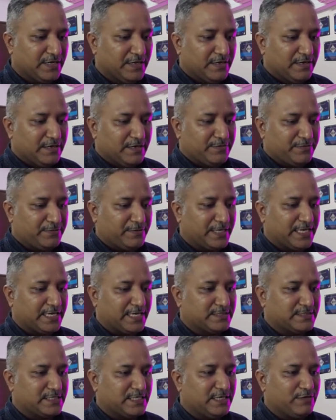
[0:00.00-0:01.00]
We can
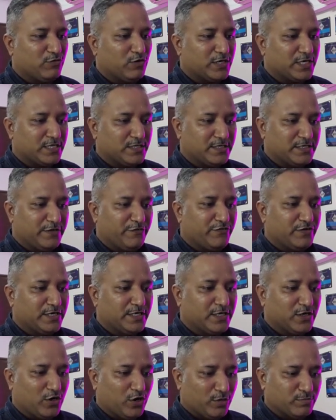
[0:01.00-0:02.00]
see what are the different
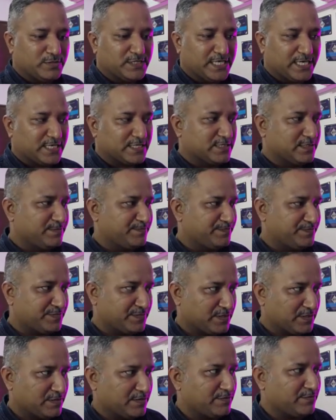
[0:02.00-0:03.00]
objects
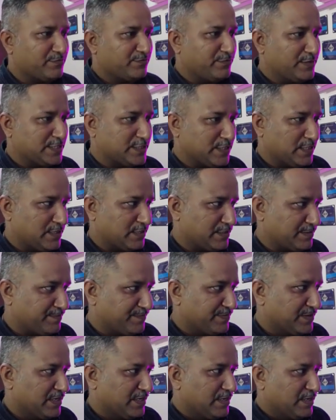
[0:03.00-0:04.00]
which are
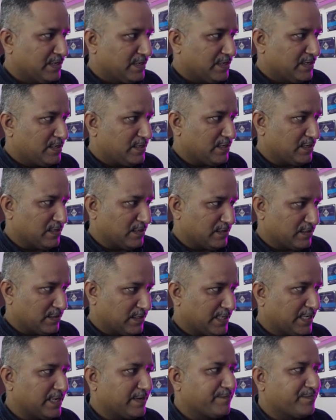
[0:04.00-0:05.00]

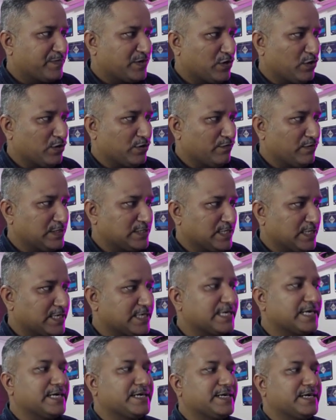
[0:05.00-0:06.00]
running or which are
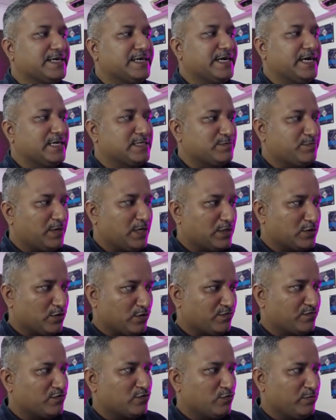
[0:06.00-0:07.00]
created as part of
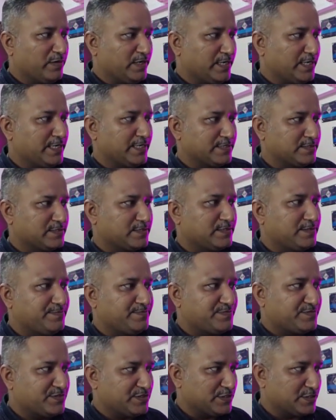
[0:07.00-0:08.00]
Kubernetes
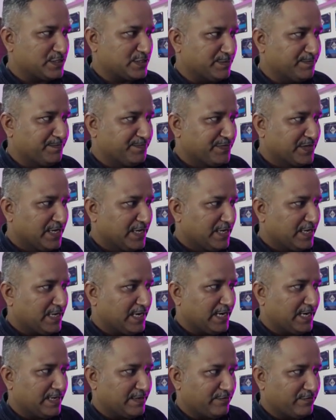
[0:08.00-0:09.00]
system, and
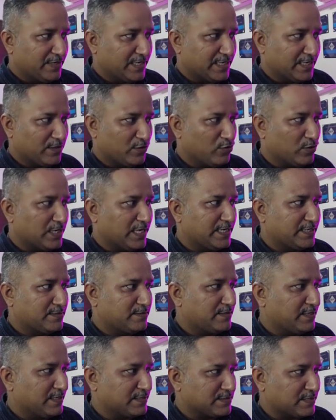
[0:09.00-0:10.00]
we can look at
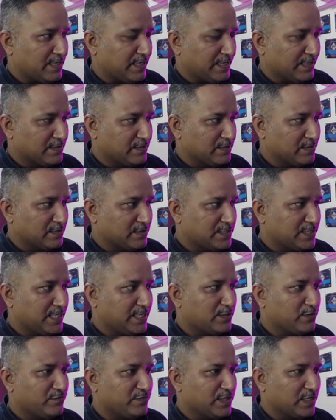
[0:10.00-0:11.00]
things like the state of the
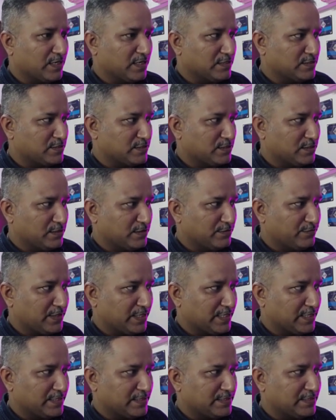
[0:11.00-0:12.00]
cluster. We
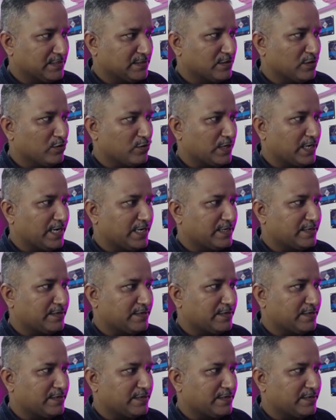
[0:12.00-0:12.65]
can look at